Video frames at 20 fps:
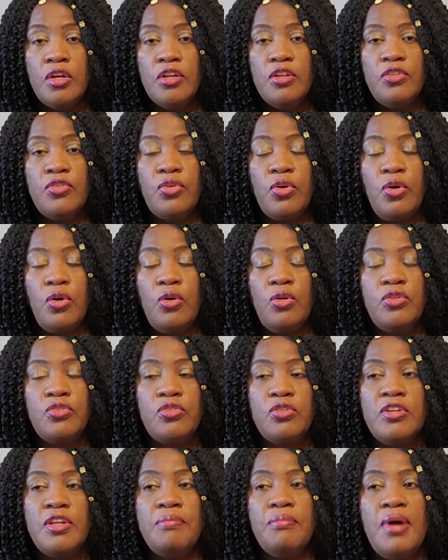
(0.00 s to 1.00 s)
So it's
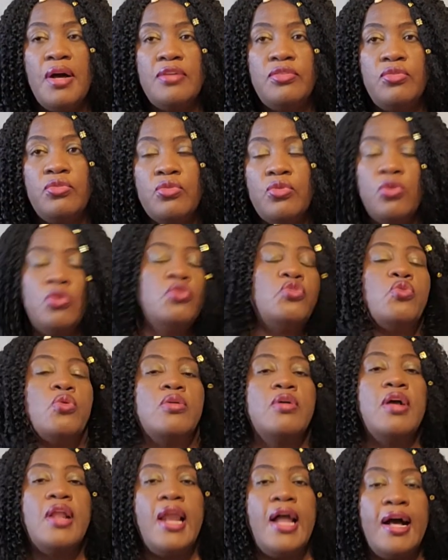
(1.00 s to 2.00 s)
not a must you go to
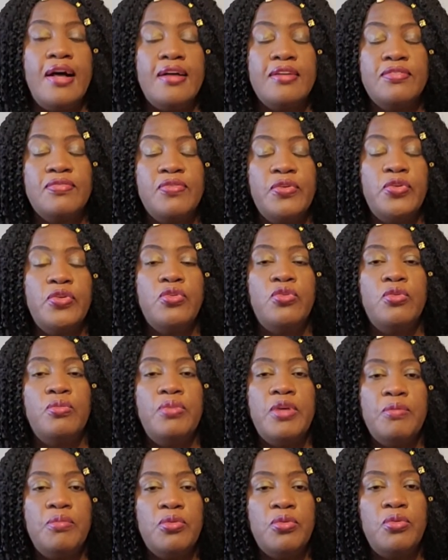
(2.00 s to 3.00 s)
a class for you to
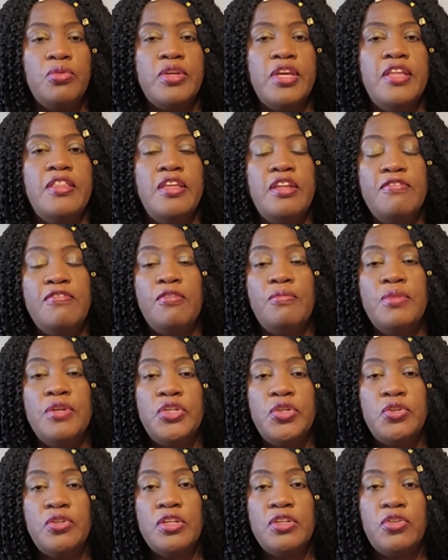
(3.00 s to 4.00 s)
be able to get the
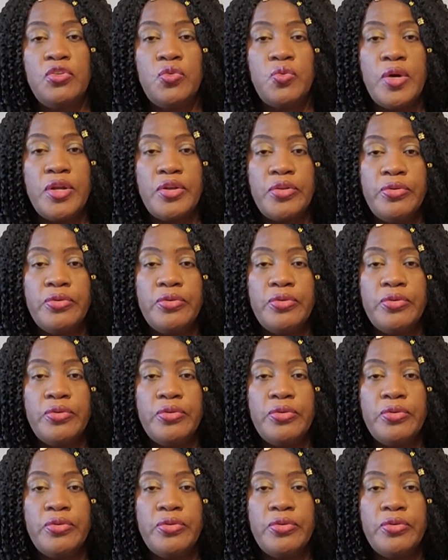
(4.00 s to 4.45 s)
information that you want.